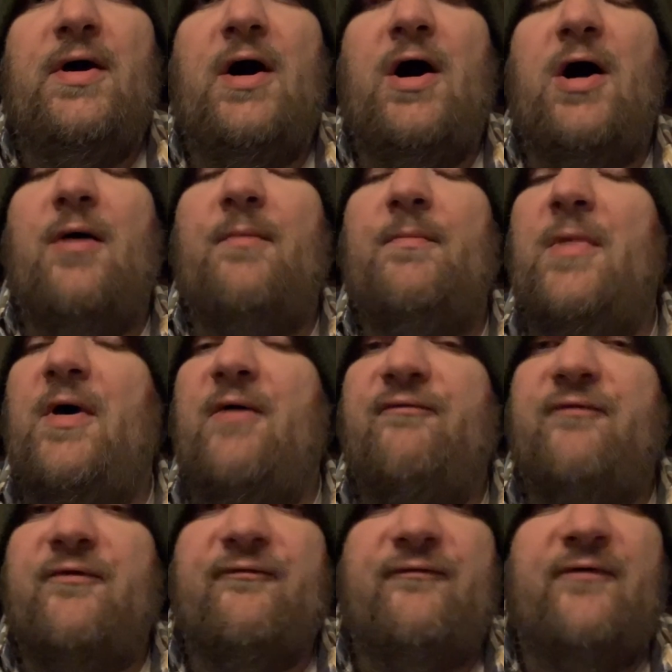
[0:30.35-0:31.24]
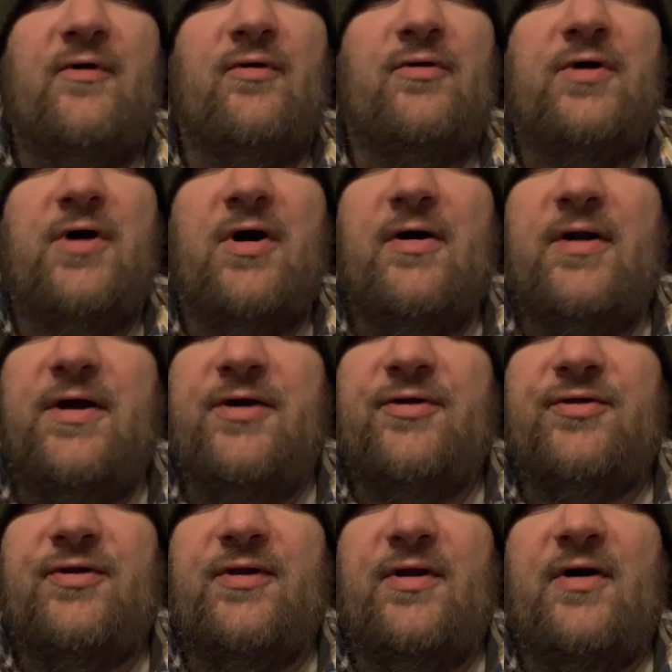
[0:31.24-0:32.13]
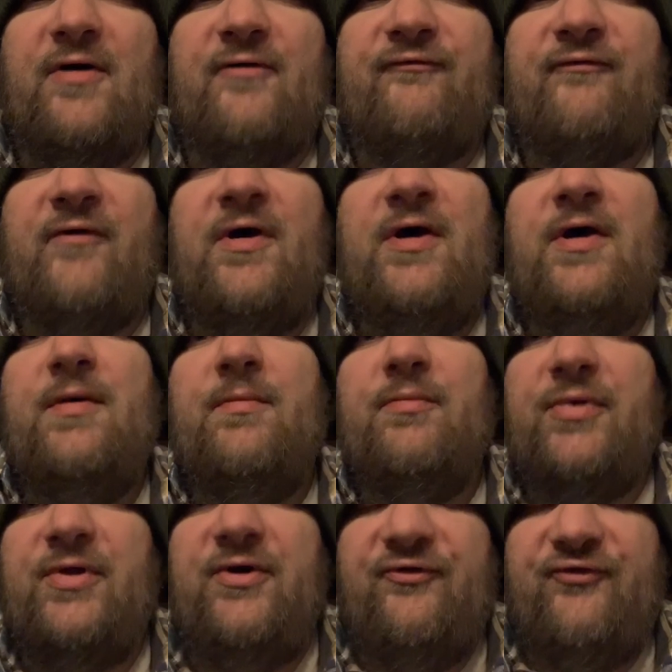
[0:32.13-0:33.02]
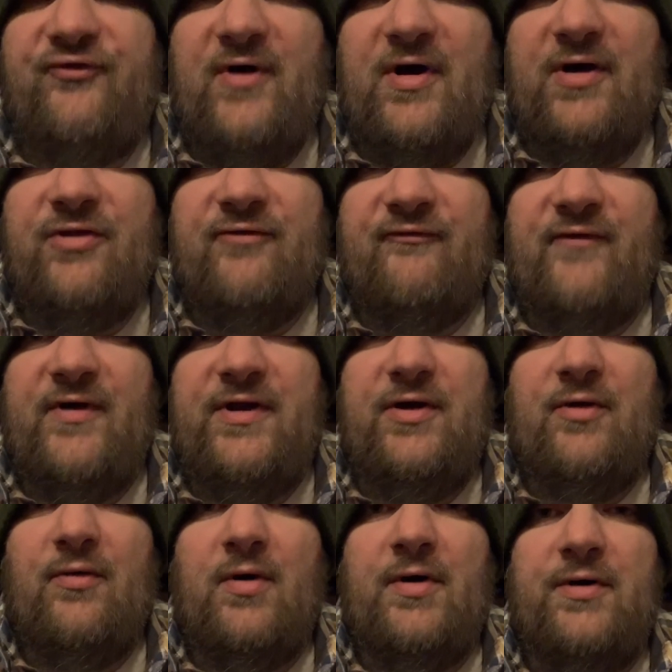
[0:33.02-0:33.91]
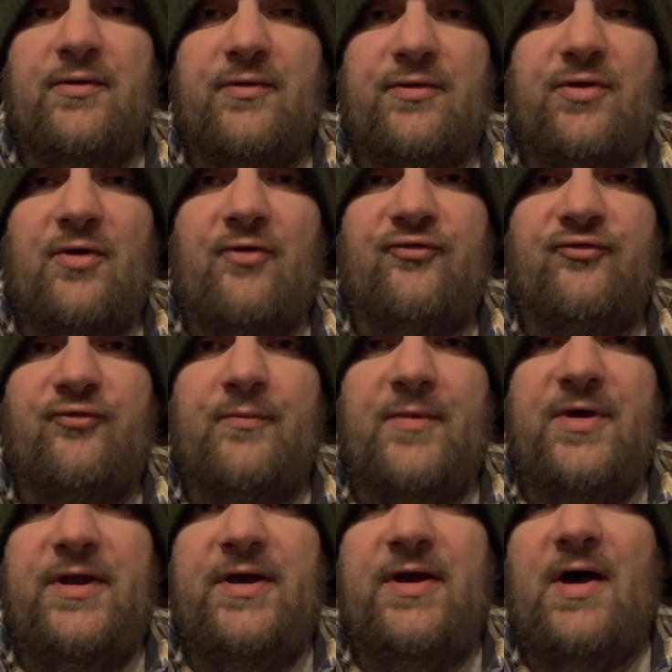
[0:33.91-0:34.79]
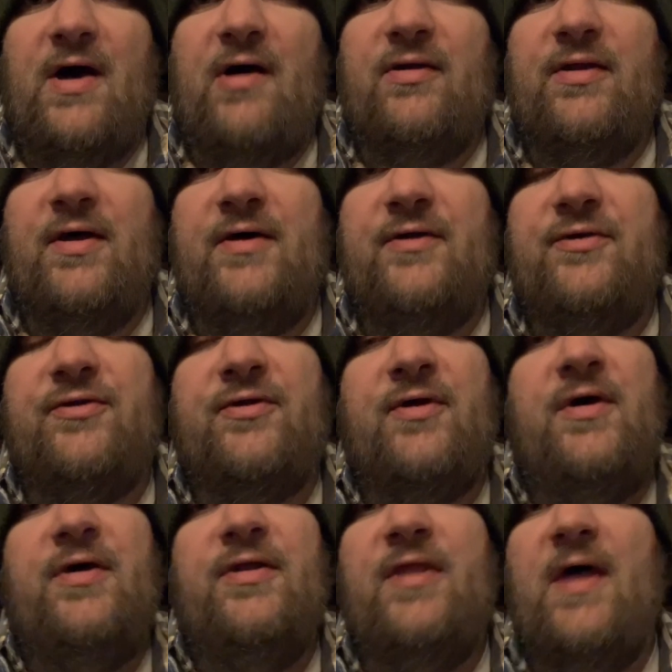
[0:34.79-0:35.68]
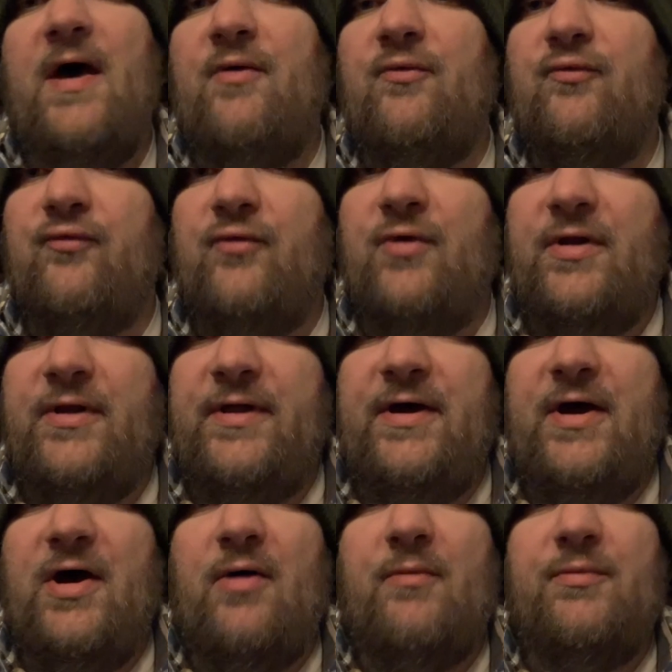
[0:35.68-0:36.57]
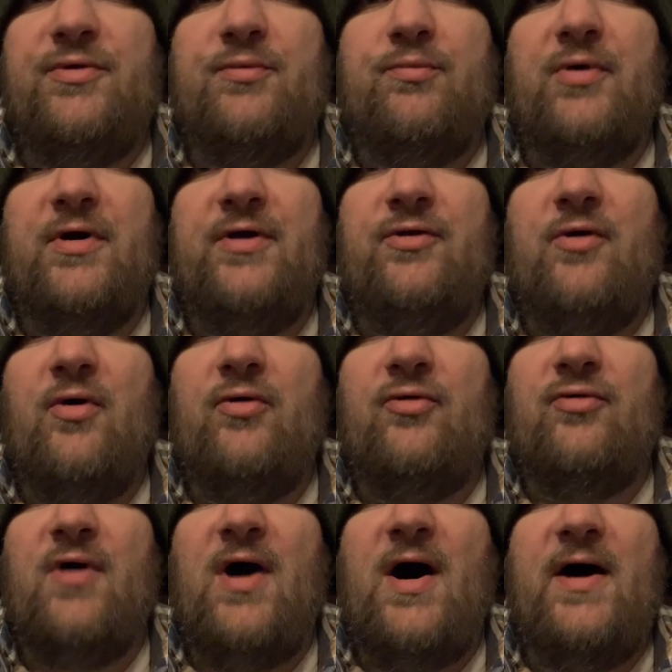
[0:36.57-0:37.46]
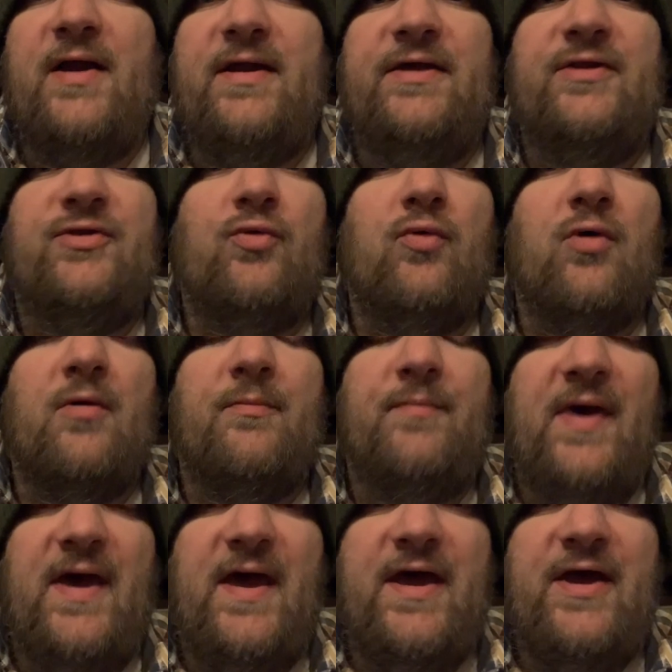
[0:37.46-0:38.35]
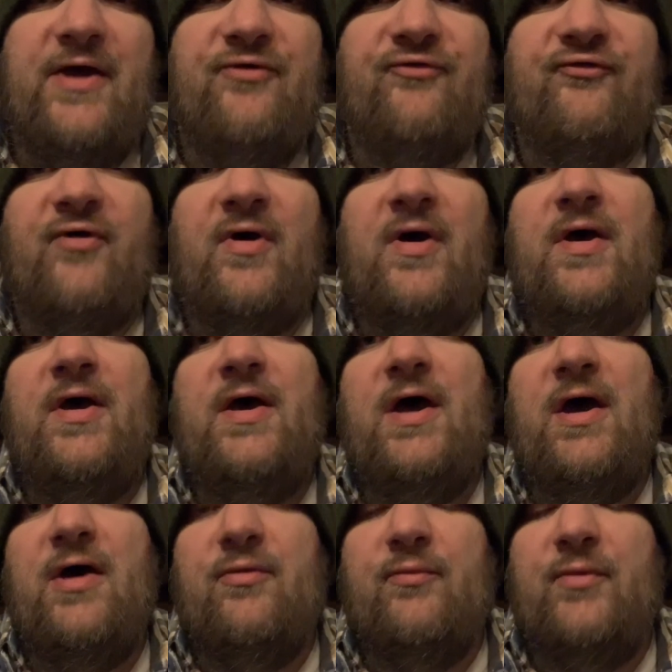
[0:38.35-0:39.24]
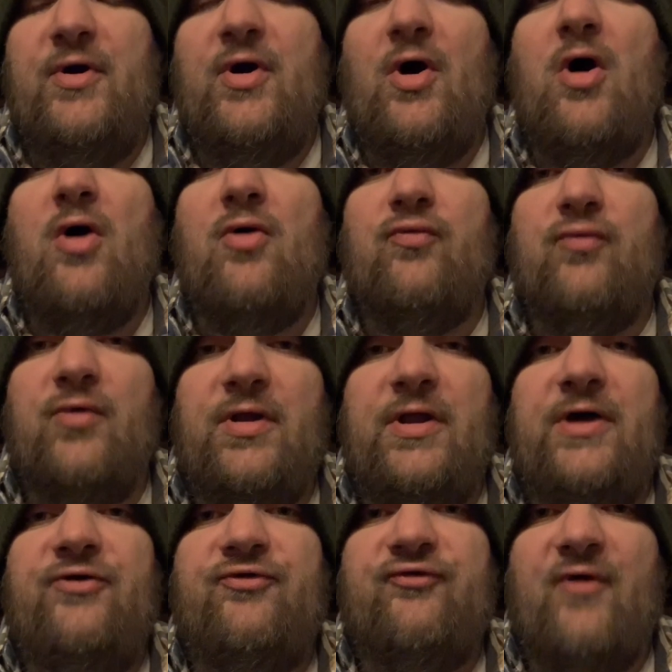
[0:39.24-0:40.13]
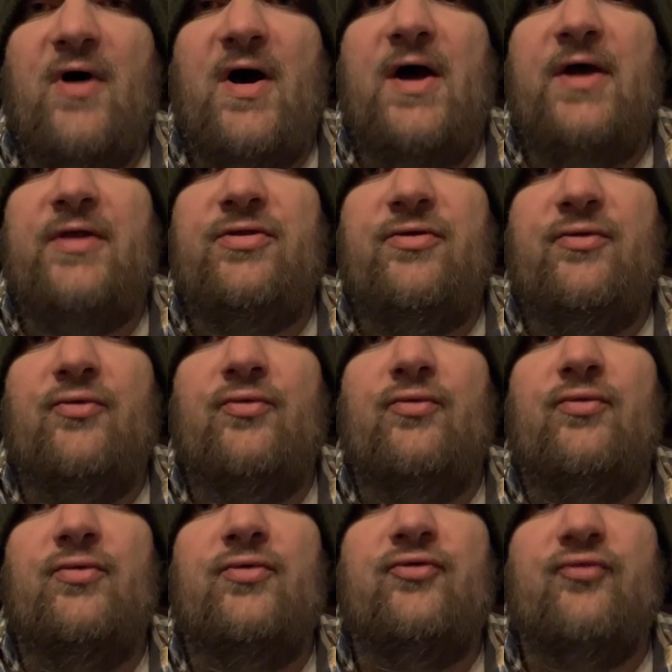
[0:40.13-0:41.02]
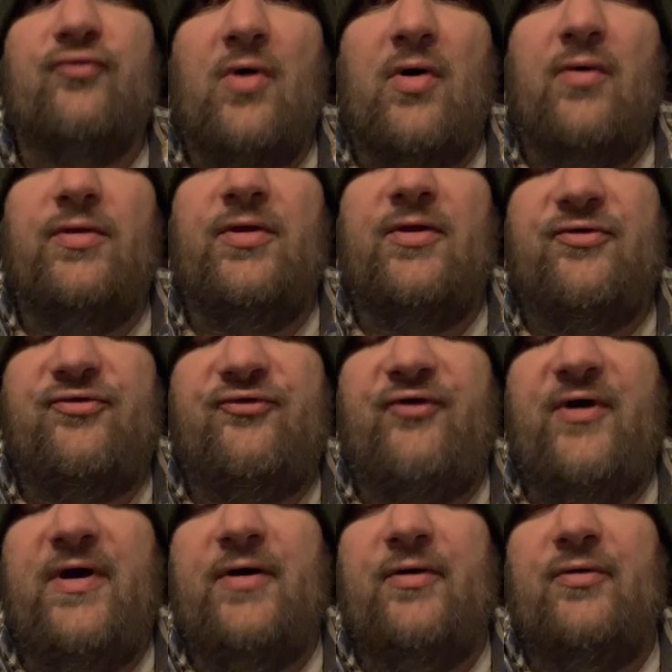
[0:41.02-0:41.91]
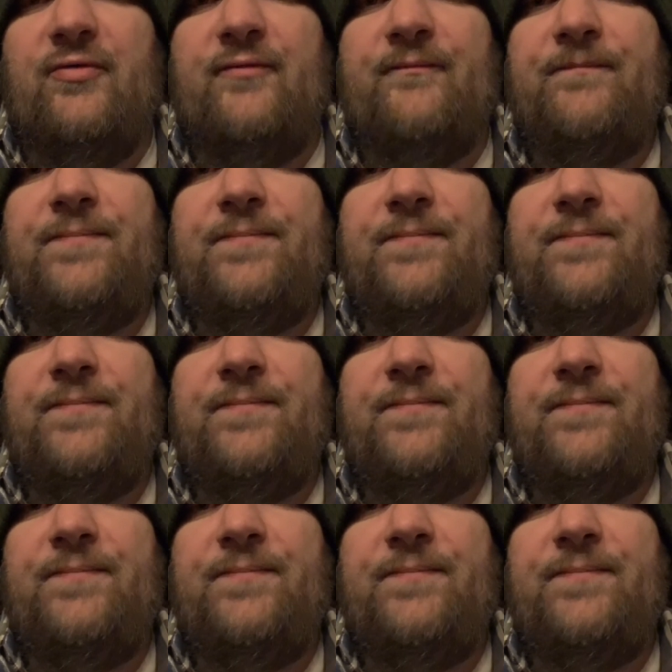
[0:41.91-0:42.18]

Um, if you're feeling courteous enough, please share the video on your social media outlets. That really helps bring notoriety to our page, and we are really trying to grow this channel.